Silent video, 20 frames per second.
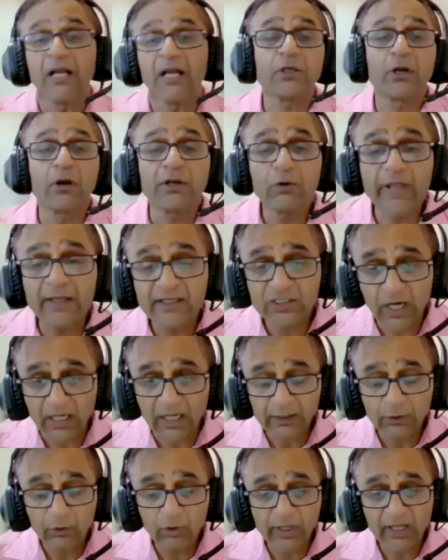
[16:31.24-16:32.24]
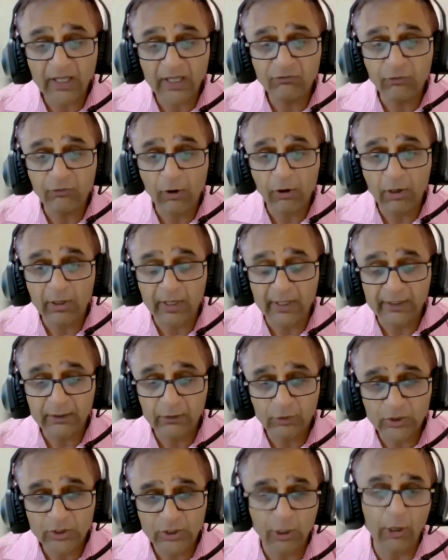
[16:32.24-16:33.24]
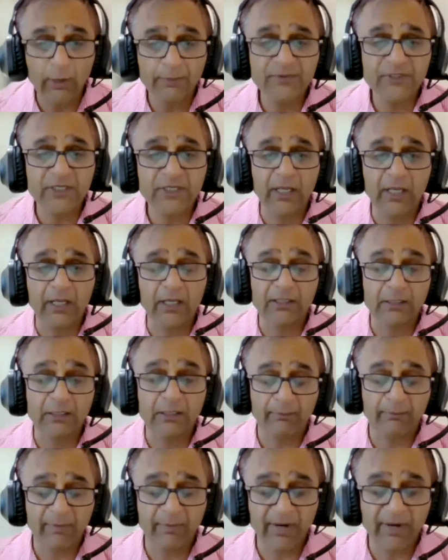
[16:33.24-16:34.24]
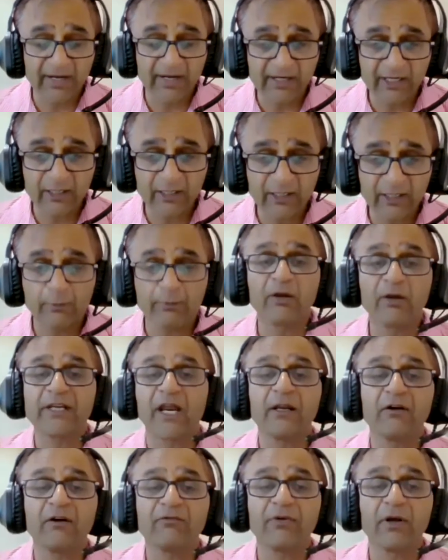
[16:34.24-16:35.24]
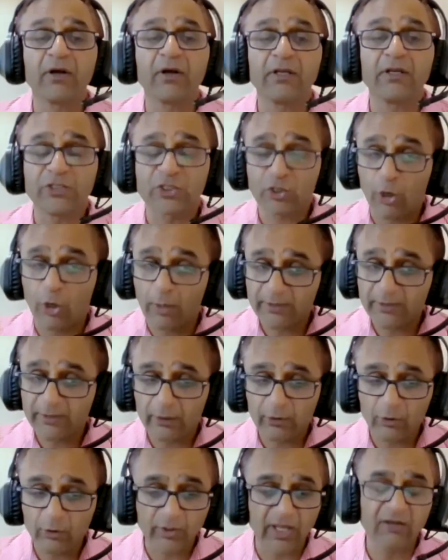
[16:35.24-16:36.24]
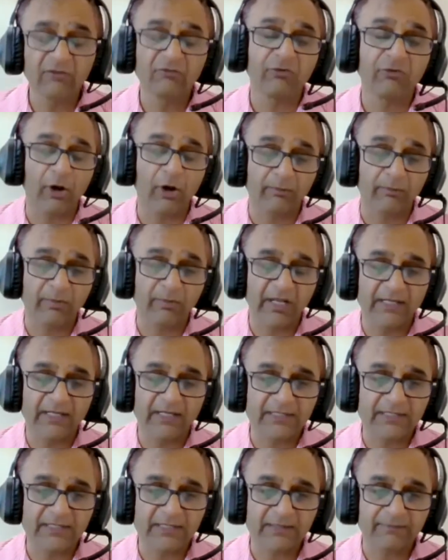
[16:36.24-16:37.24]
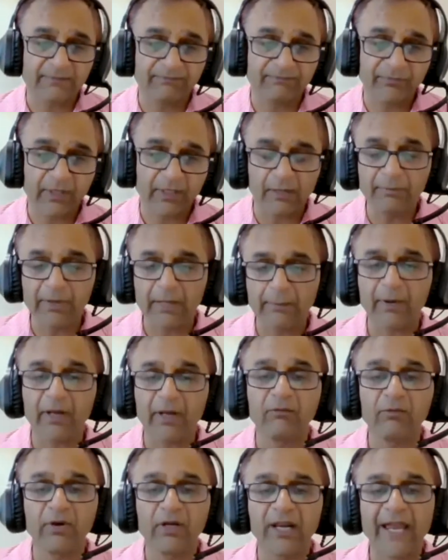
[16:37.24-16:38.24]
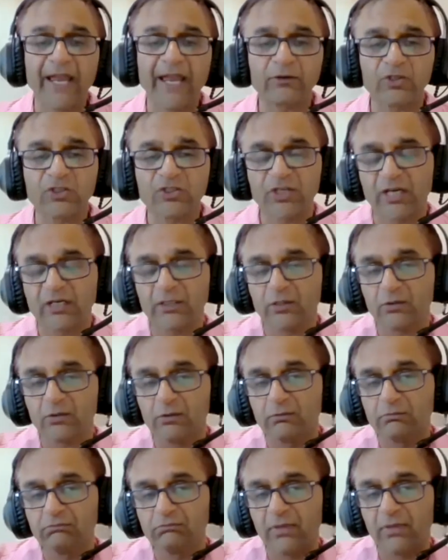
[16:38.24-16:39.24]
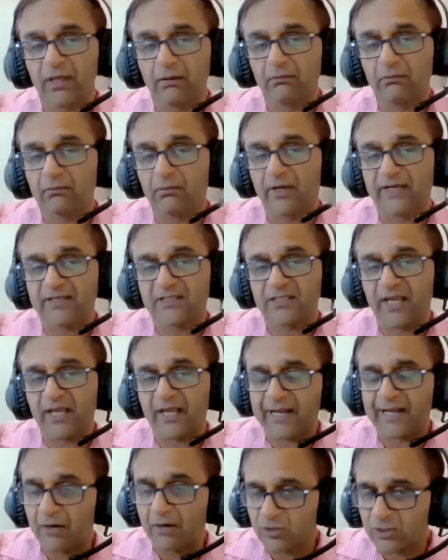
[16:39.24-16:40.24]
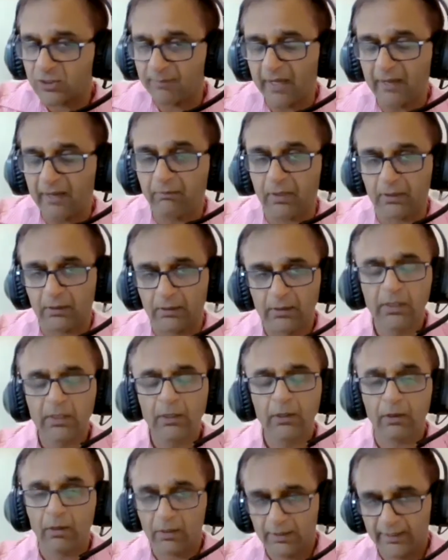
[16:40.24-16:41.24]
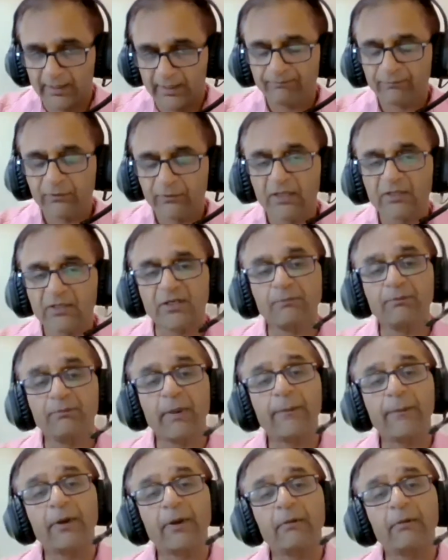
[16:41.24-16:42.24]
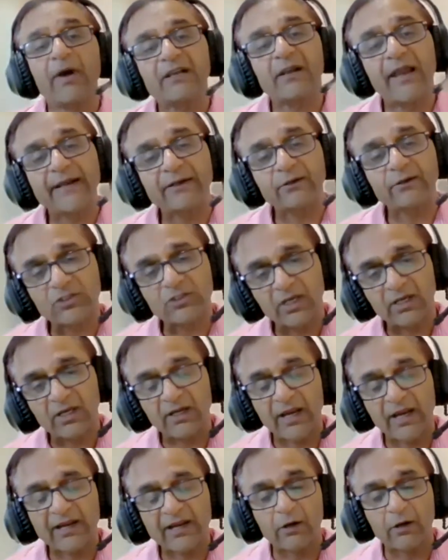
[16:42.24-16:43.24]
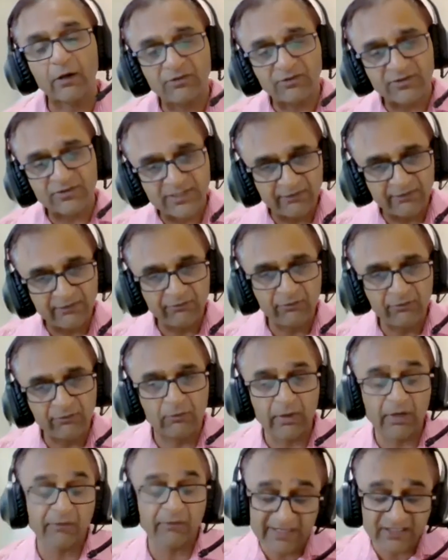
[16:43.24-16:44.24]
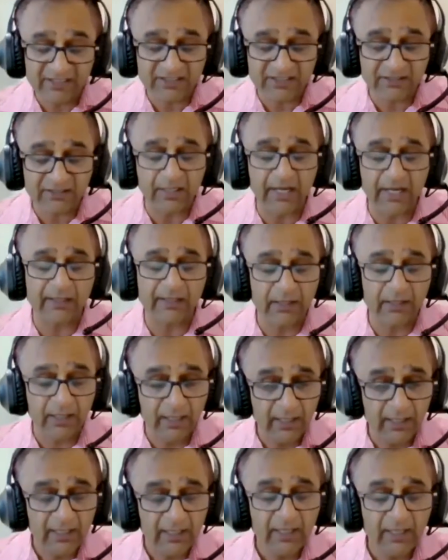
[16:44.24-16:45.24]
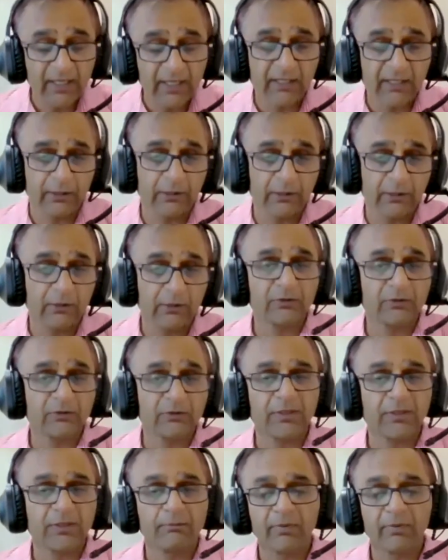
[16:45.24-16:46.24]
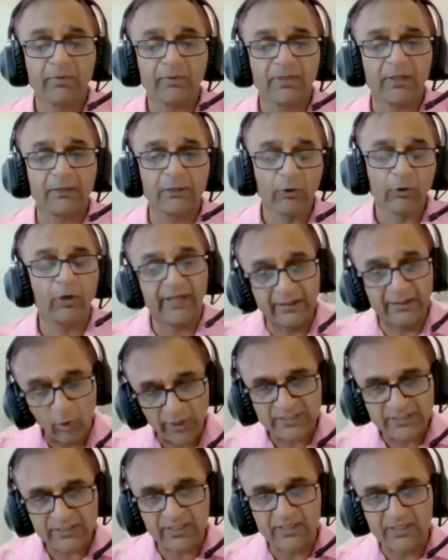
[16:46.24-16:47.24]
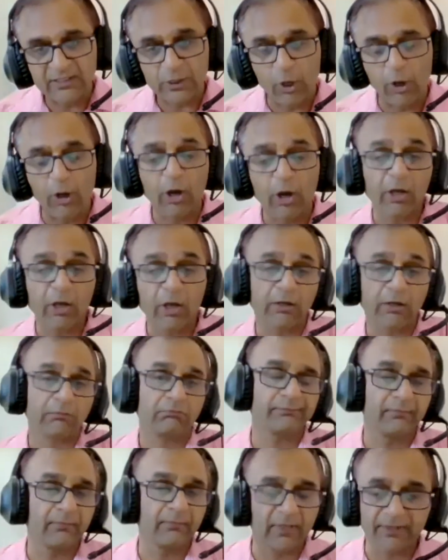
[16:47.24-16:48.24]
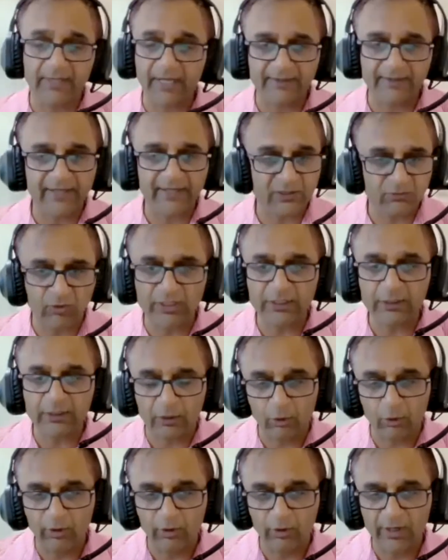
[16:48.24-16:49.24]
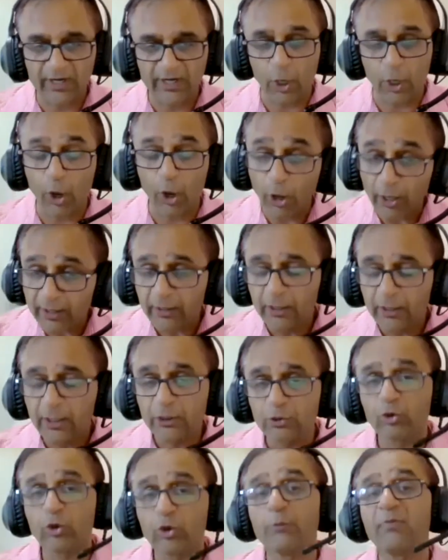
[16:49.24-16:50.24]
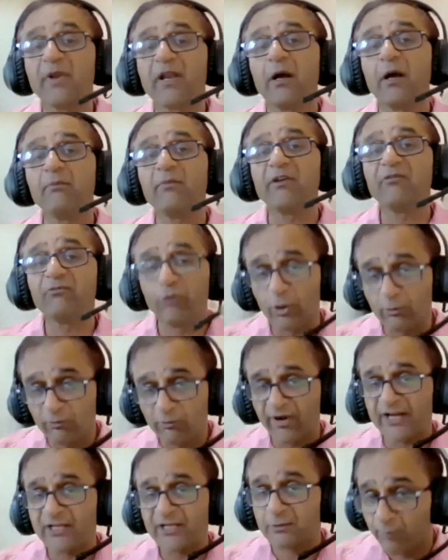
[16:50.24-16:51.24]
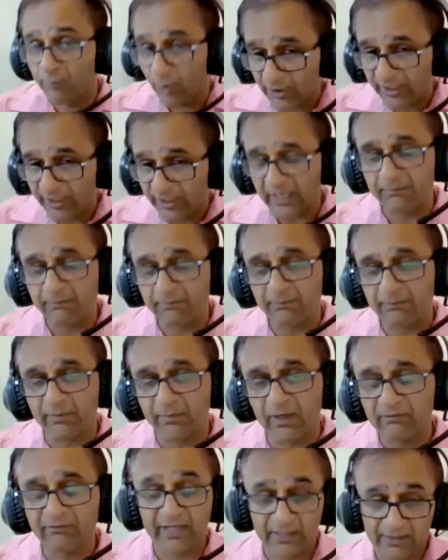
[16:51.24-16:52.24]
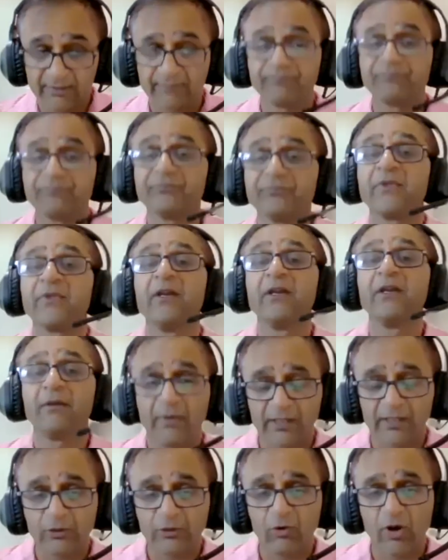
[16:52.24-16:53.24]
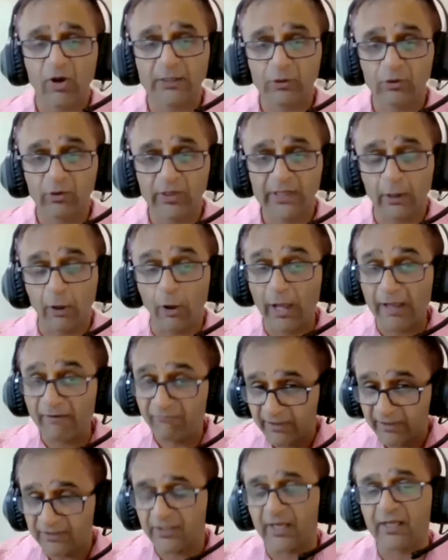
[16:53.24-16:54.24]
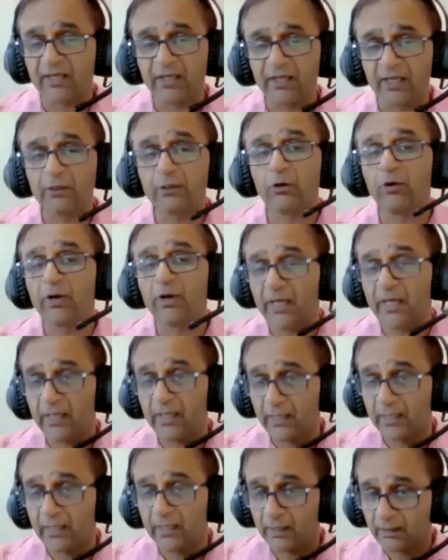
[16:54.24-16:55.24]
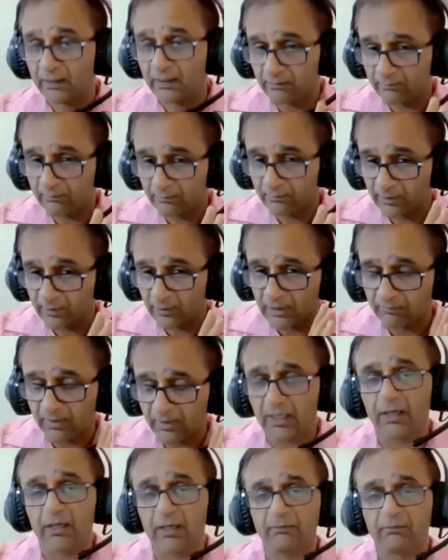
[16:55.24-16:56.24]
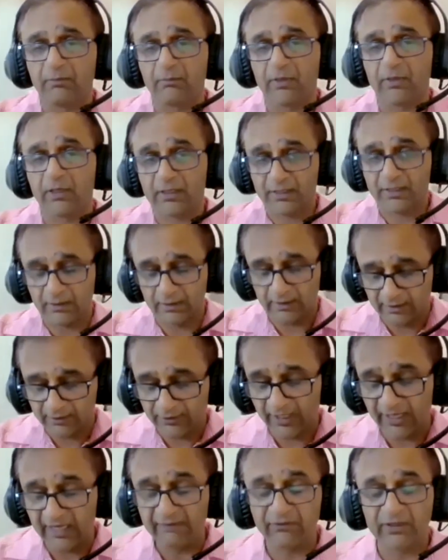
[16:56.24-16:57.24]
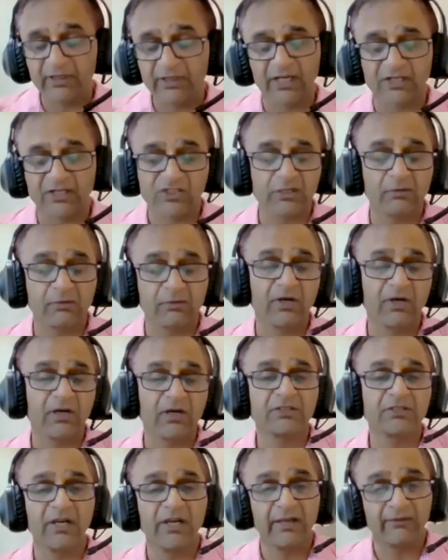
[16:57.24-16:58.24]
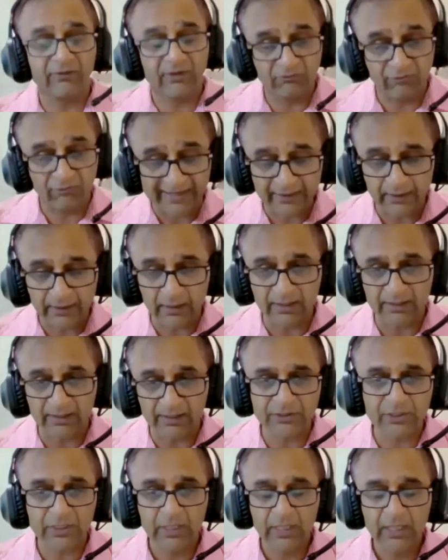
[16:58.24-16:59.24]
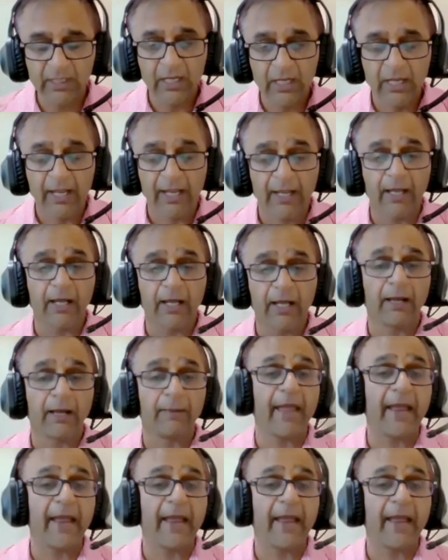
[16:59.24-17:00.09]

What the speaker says: So you can then start looking for, jobs depending upon what kind of a job you're looking for, because some people will like to stick to, let's say, accounts payable only. Some people might like to stick in account receivable, which means that, you are doing only invoices, or that's what your role is. Or you could become a full-fledged bookkeeper, where you are doing everything, including, the dealing with customers, dealing with vendors,